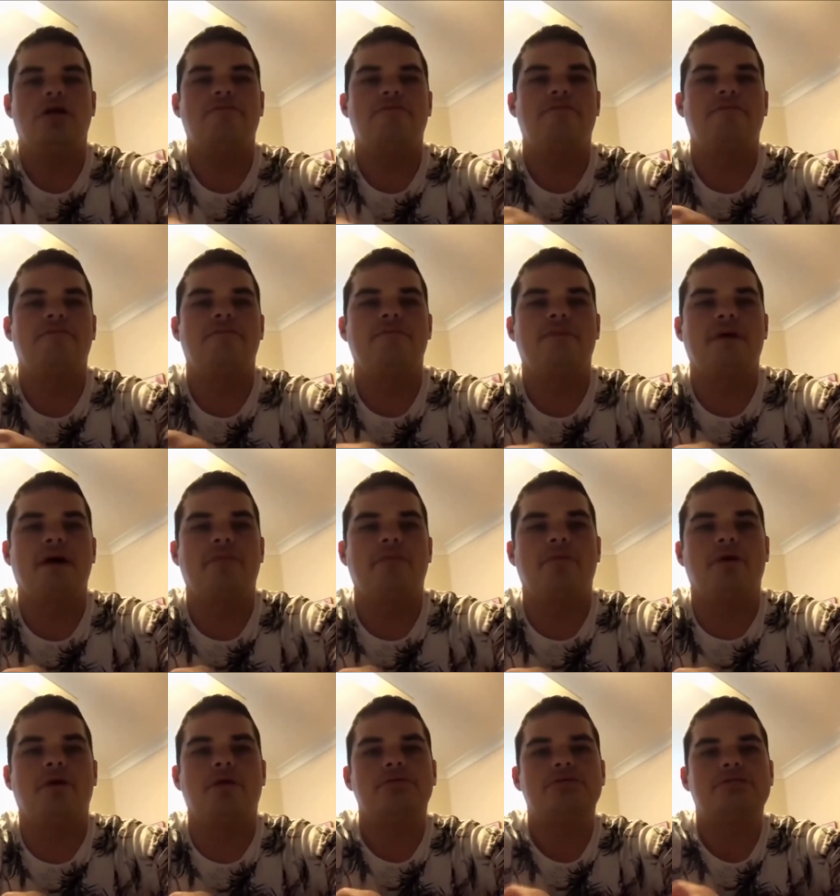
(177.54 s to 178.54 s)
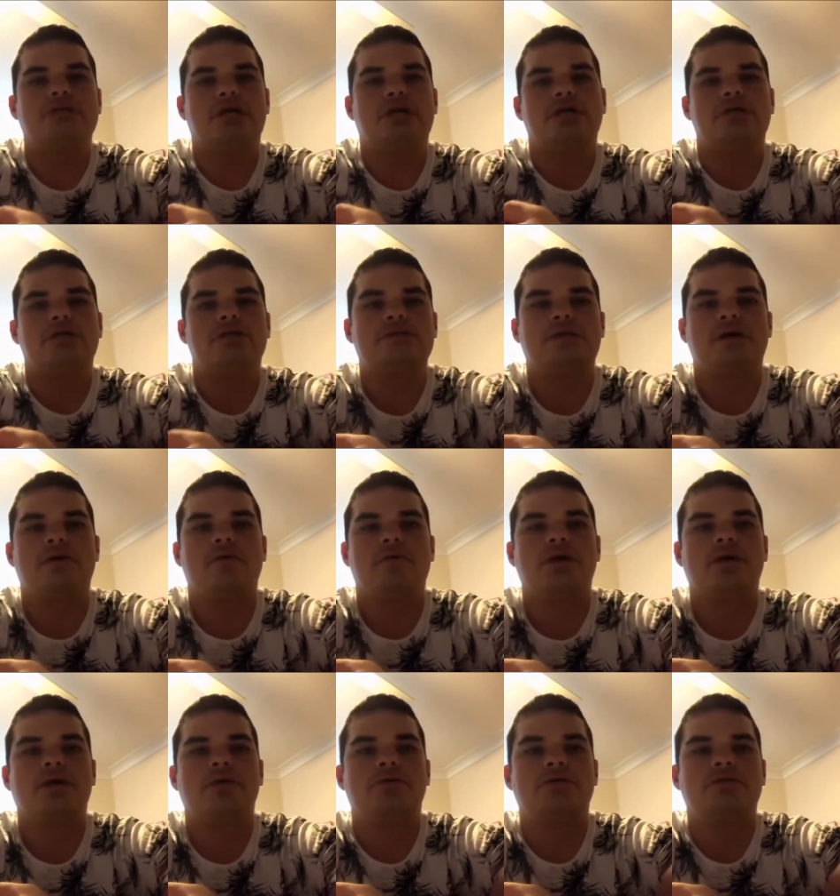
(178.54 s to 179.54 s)
love about Bible study is that
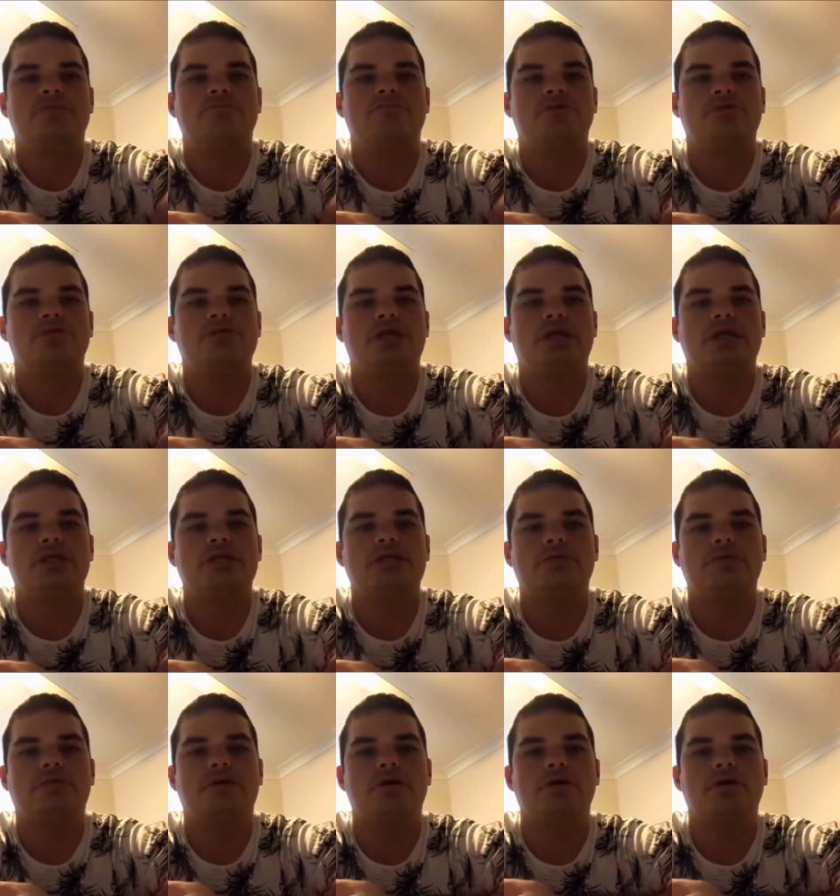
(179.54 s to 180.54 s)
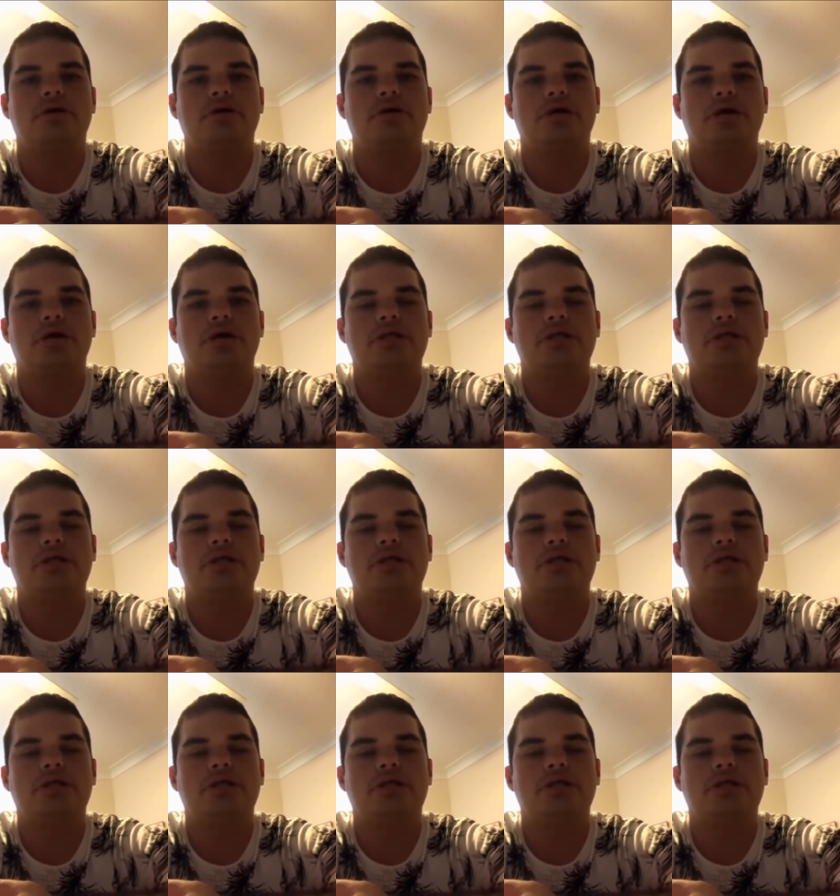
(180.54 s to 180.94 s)
we spiritually get to grow